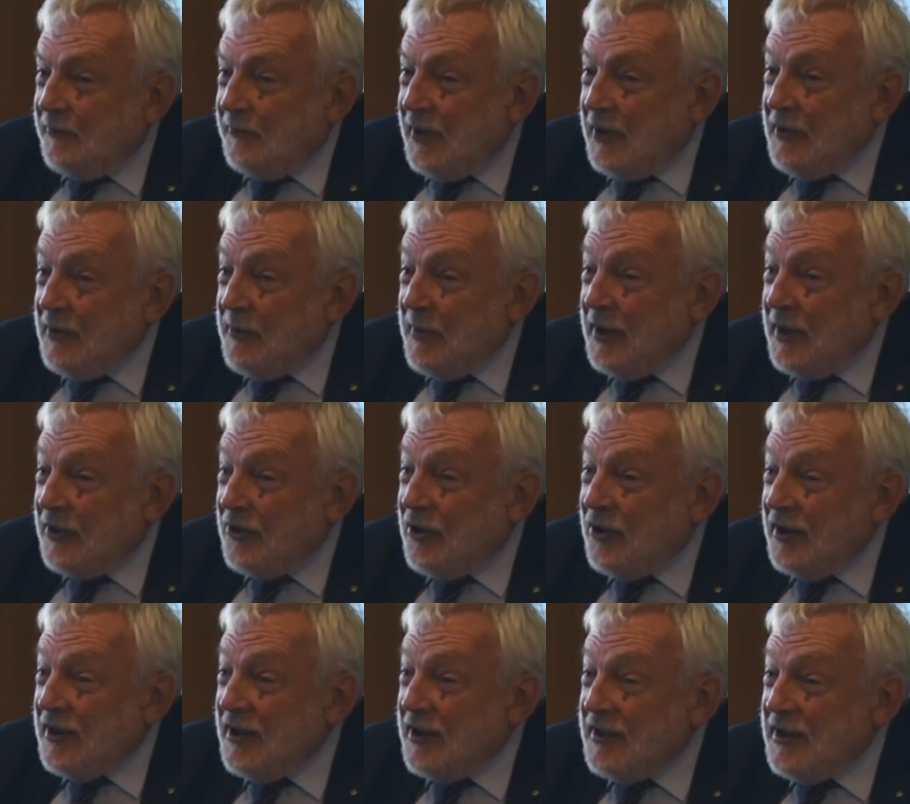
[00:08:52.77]
Very much,
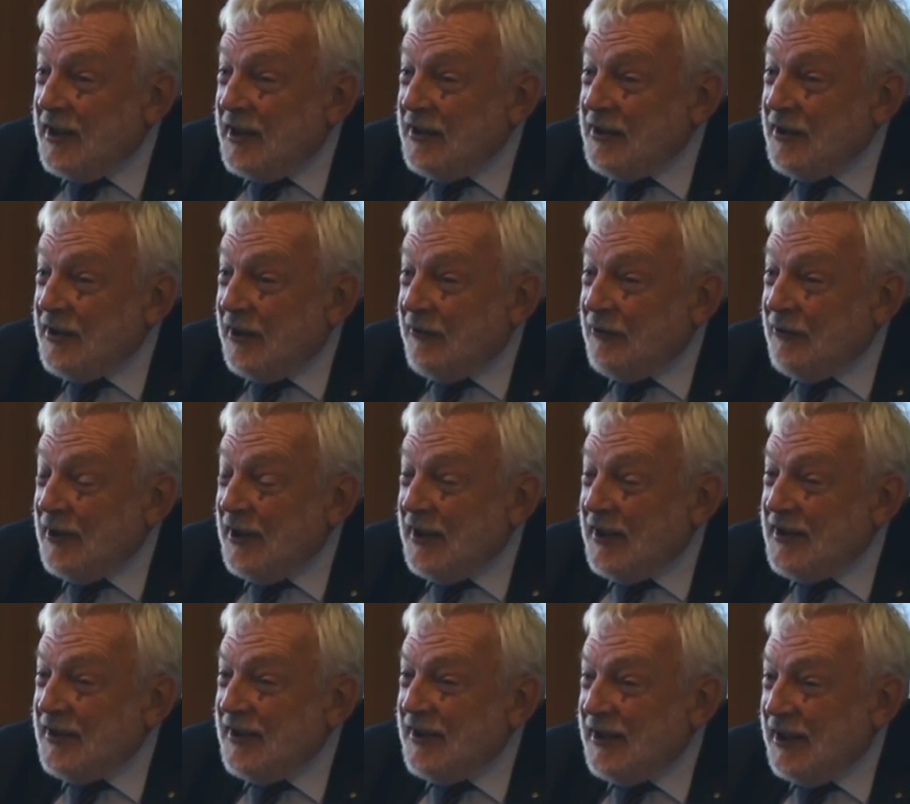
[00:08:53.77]
yes. It sounds really
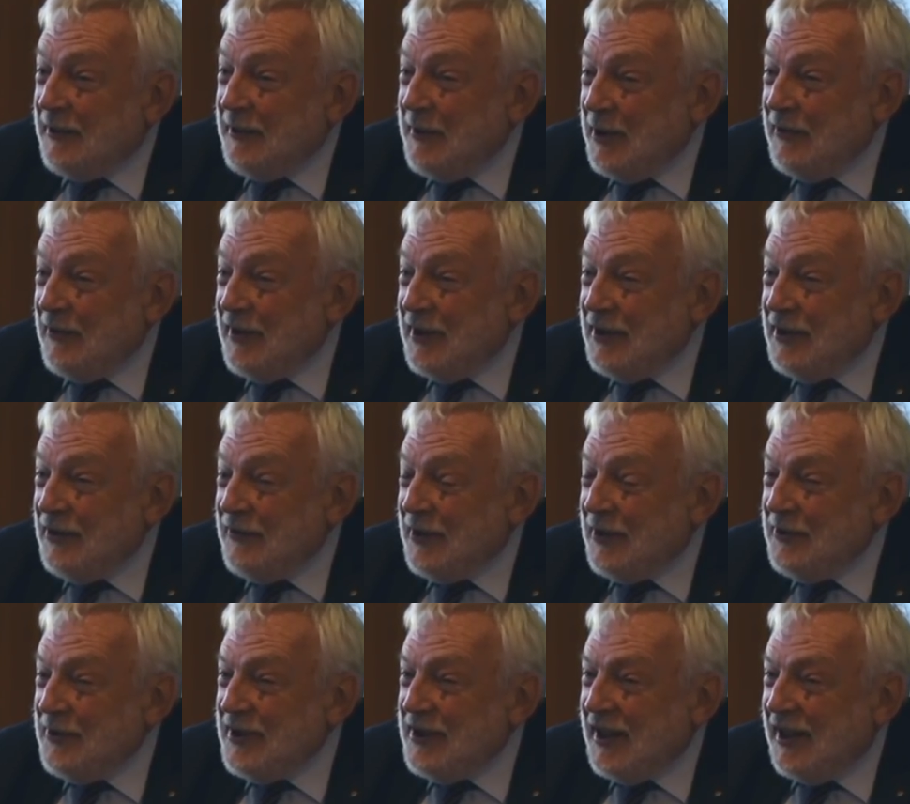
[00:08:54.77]
exciting. I mean, I've heard of
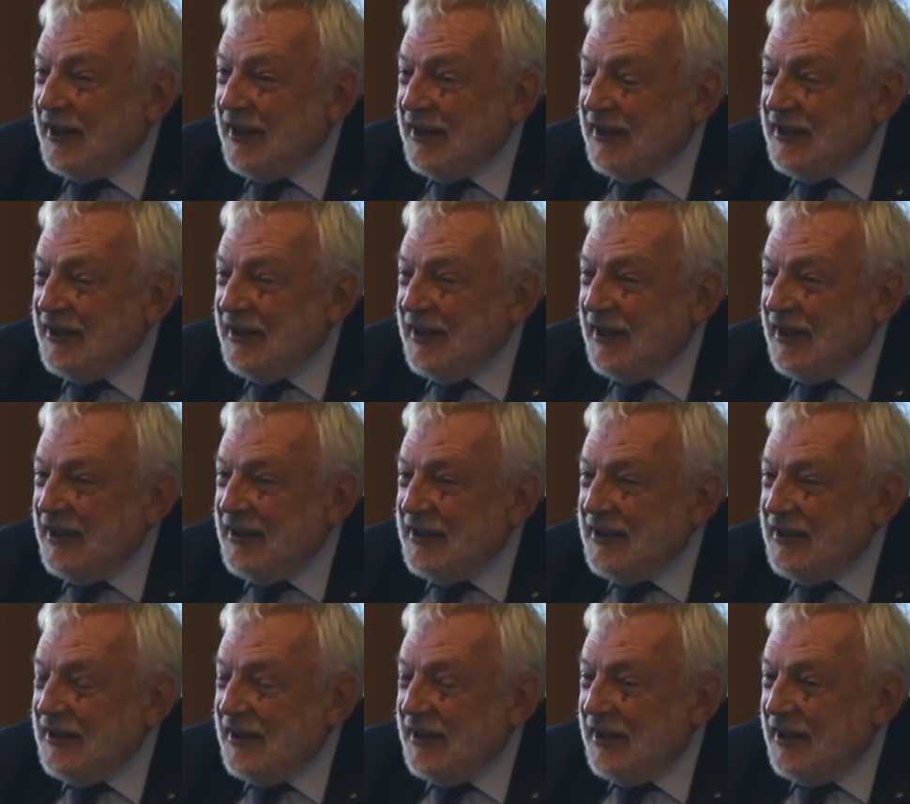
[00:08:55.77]
OTEC, and
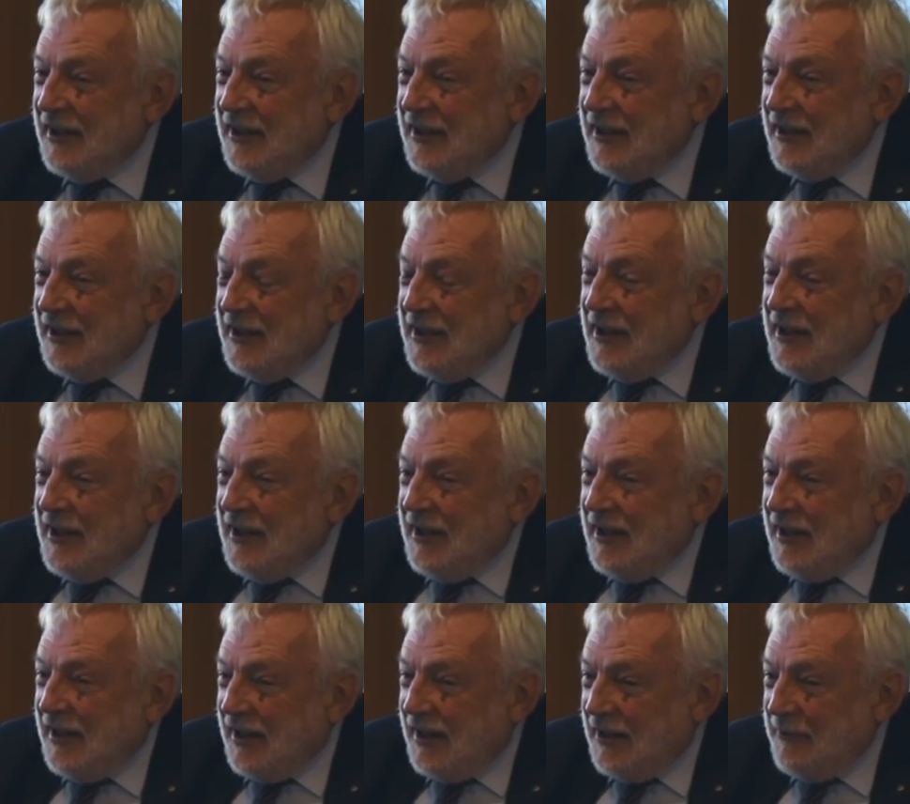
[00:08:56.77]

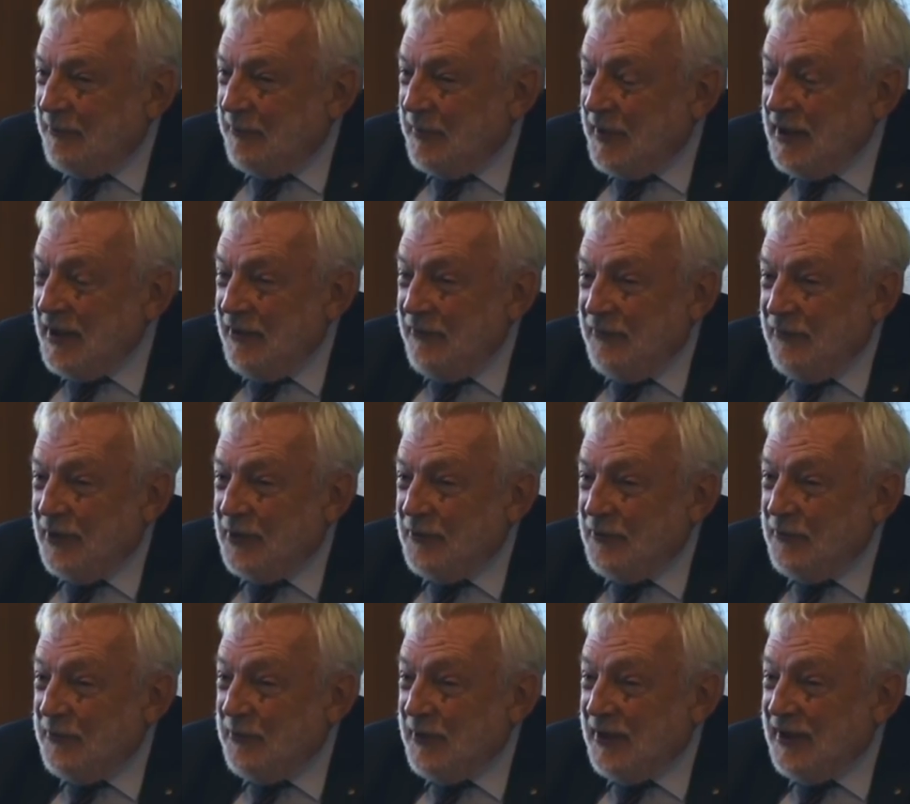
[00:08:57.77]
I've been
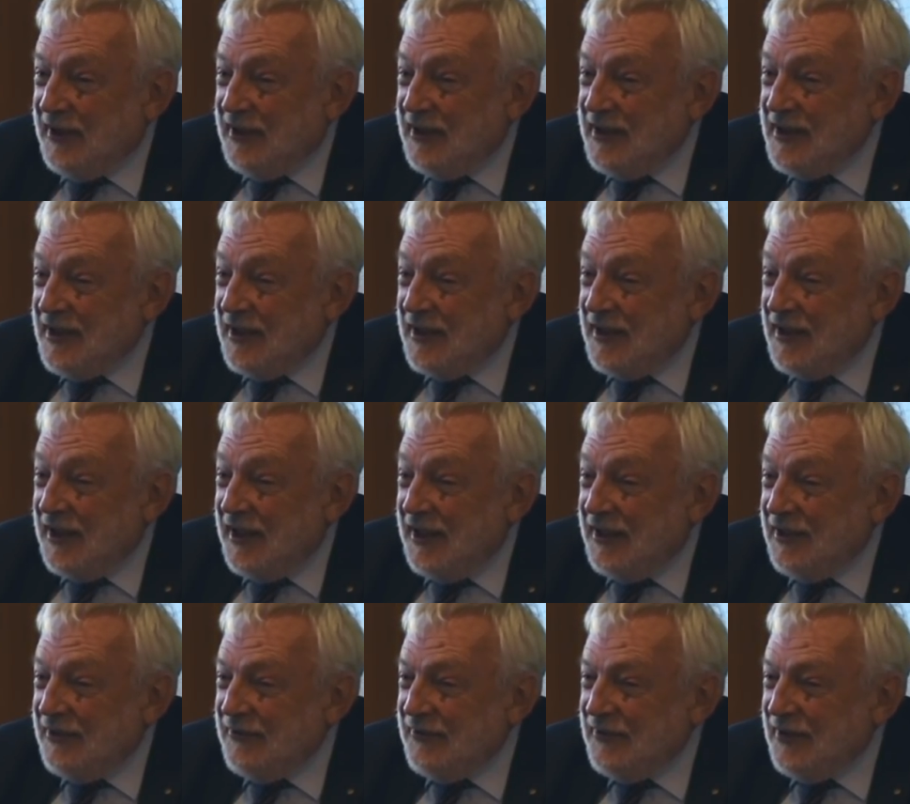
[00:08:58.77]
involved with design
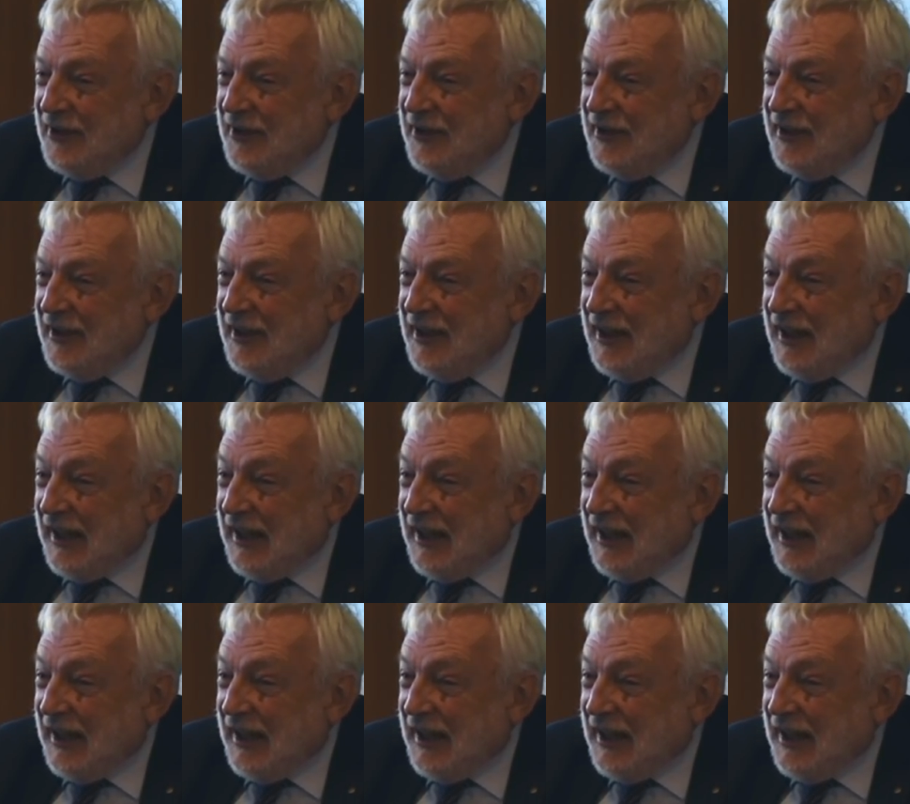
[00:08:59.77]
of a